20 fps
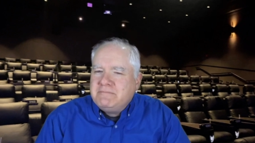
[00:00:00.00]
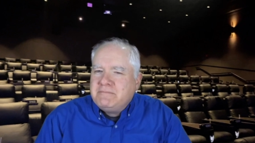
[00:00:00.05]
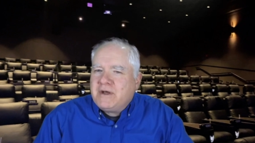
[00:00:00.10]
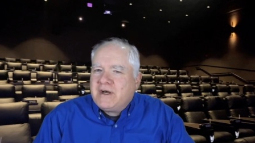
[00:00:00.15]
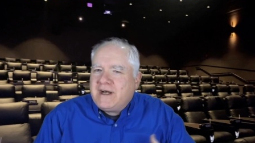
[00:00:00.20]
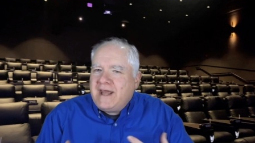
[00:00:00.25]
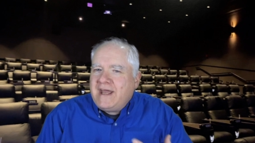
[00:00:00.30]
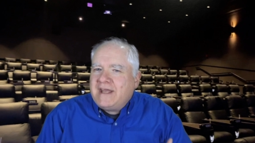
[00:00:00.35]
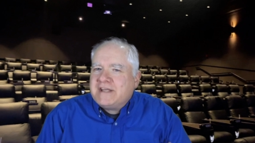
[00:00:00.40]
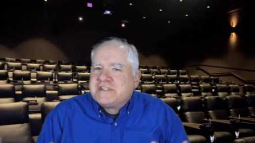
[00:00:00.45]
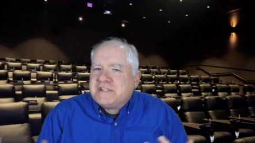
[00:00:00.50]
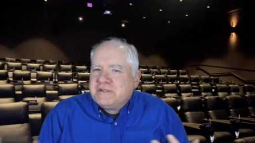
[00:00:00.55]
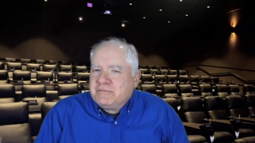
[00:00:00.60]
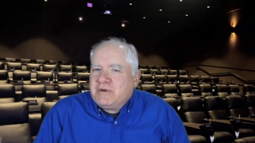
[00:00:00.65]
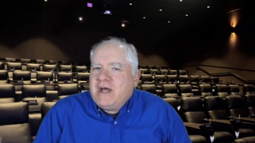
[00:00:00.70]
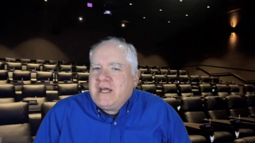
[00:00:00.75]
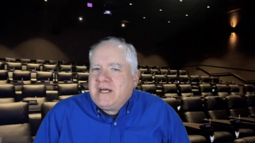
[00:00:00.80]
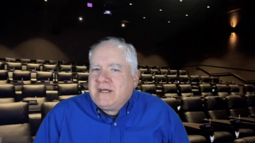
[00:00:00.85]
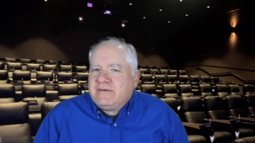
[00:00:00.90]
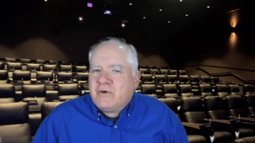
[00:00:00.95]
but it had some
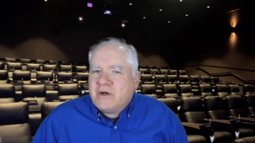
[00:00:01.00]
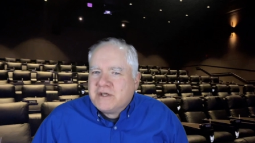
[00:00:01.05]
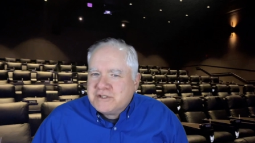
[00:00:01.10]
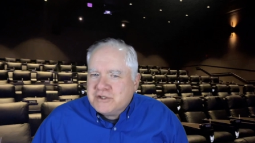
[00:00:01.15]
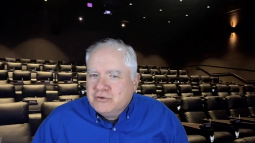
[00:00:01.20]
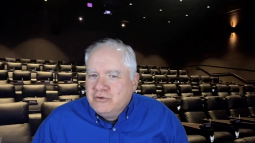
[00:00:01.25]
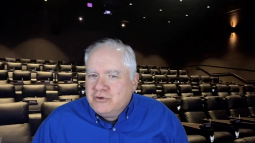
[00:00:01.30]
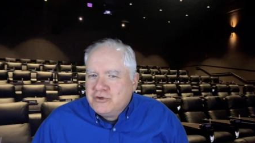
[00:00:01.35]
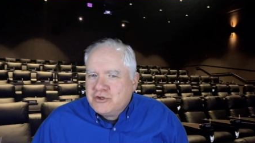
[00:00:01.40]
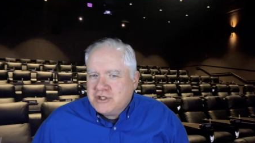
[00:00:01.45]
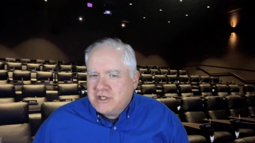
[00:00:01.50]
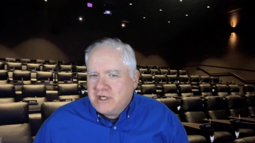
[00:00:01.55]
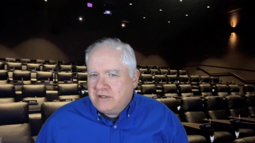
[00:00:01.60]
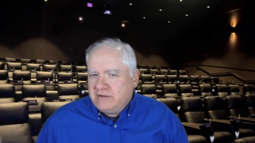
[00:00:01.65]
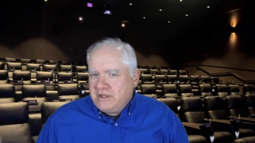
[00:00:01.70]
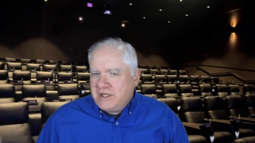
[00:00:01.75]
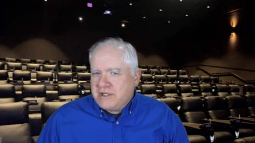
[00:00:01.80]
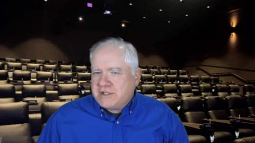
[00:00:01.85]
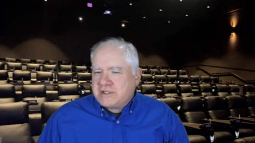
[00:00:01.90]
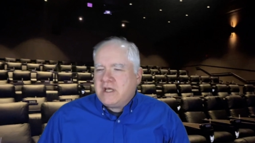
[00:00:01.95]
kind of resolution
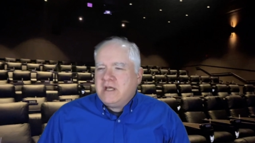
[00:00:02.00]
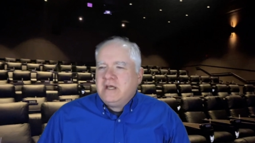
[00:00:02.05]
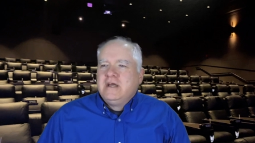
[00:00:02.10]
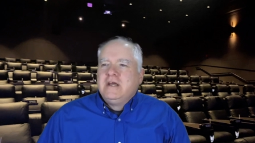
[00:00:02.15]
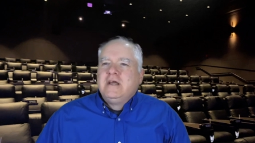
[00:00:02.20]
at least.